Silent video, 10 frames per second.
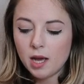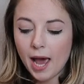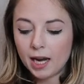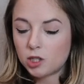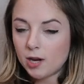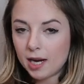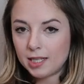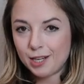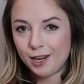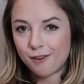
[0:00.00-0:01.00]
extract
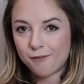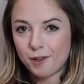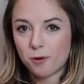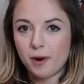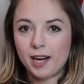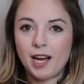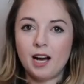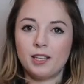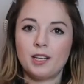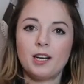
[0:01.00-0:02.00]
in here for the red
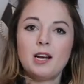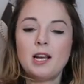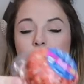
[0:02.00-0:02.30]
color.